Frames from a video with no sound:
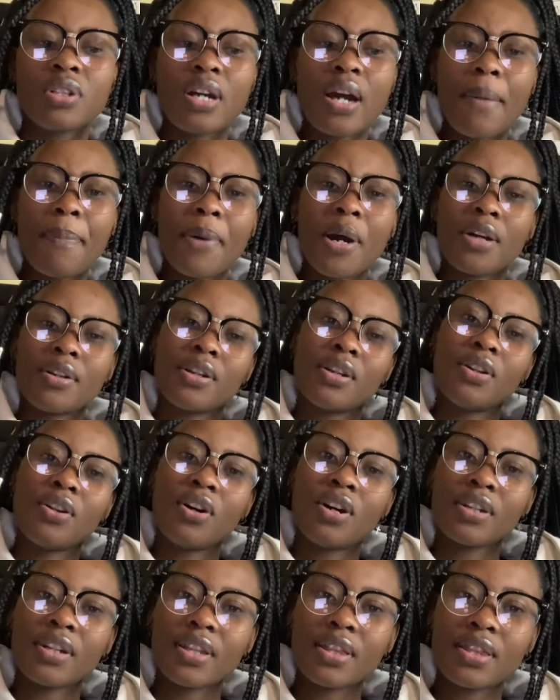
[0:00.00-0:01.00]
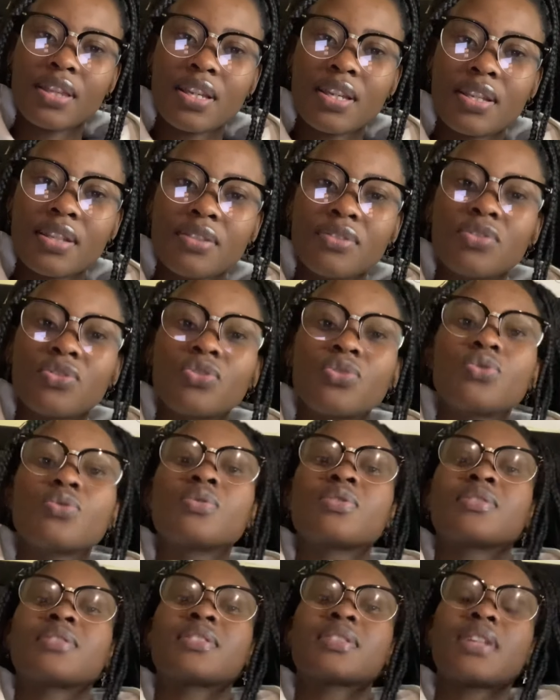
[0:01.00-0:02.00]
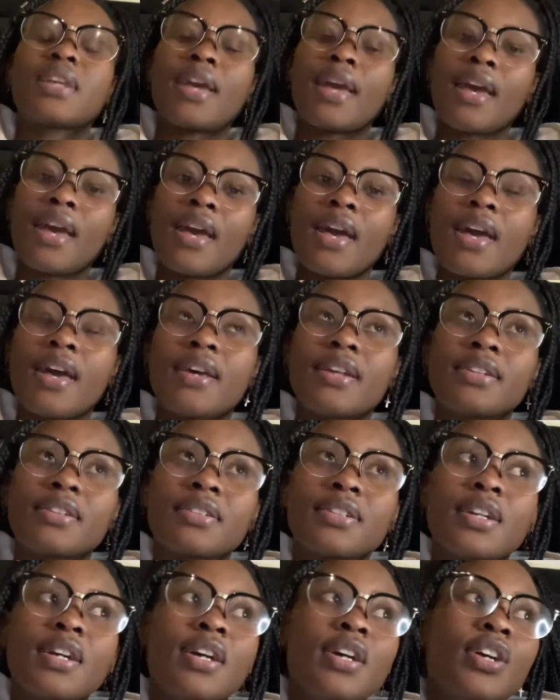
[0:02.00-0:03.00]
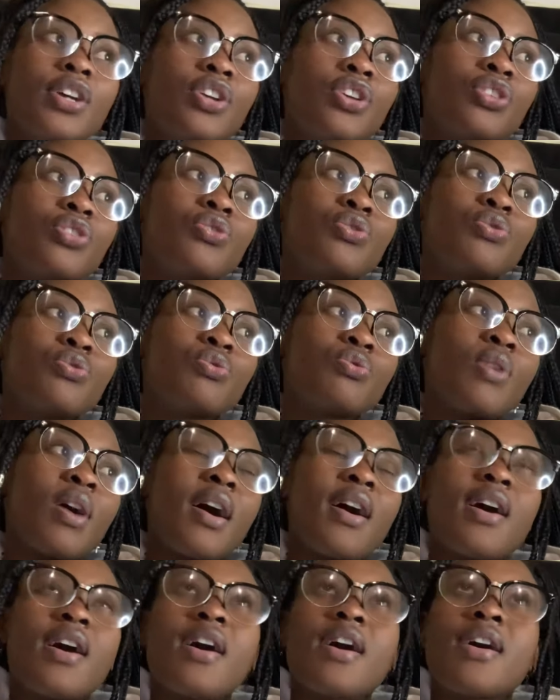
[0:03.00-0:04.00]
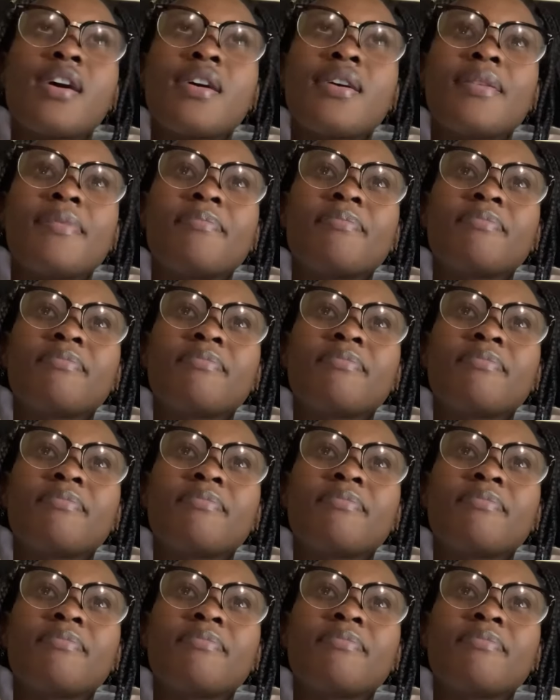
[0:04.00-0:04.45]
about a lot of things. You are scared, you are